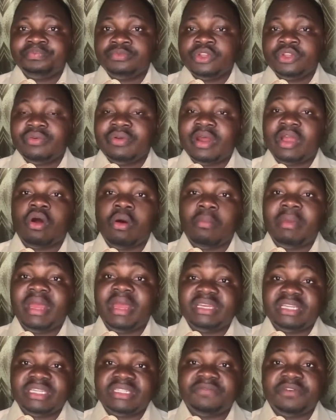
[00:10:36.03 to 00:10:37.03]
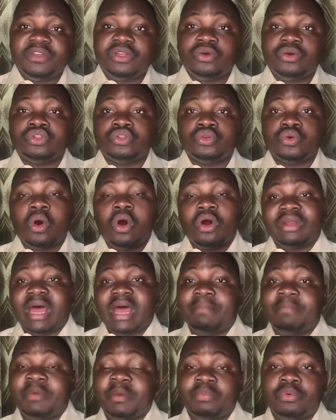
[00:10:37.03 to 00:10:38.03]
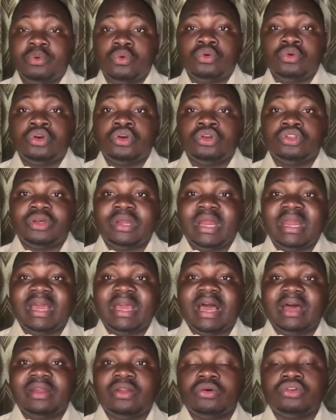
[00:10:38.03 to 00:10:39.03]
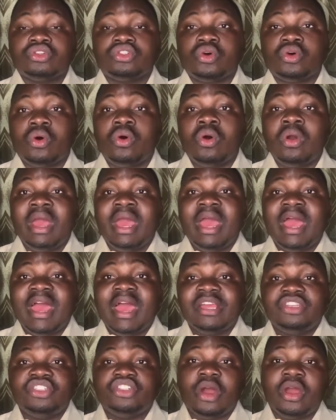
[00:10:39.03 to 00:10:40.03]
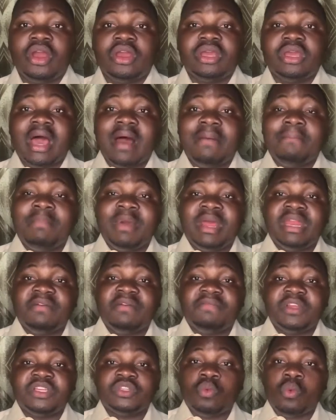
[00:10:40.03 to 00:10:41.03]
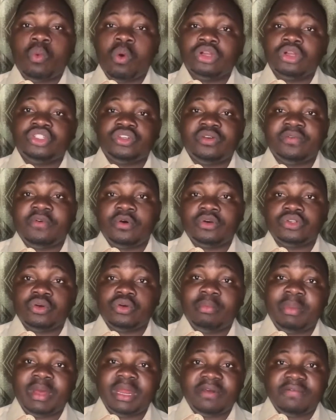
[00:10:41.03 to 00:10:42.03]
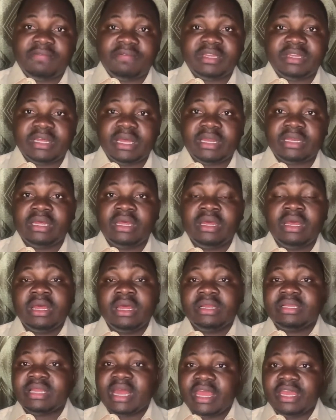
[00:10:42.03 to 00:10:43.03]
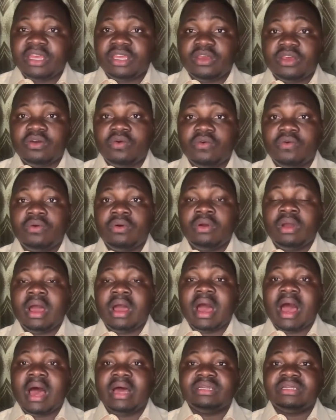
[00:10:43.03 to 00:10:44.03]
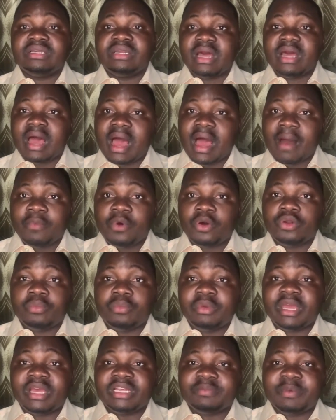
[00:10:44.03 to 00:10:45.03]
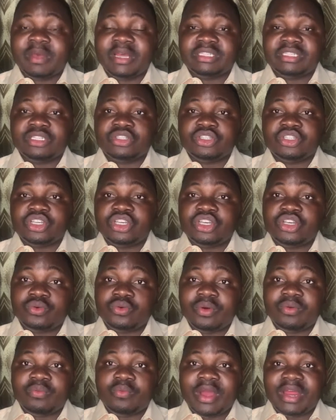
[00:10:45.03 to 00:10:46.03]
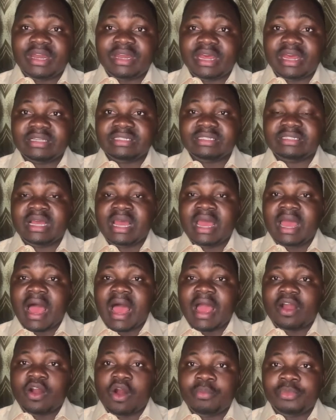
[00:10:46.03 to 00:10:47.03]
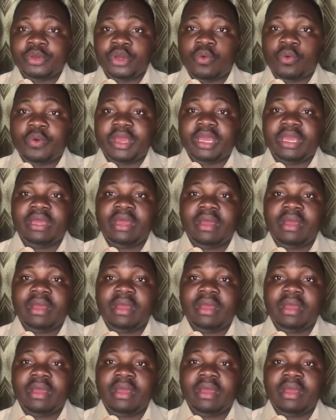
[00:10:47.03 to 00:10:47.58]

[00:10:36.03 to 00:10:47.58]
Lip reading: recommend this video to other people so that they can also enjoy and benefit what you've also benefited. Thank you, and I'm going to be expecting to see you when next I come your way.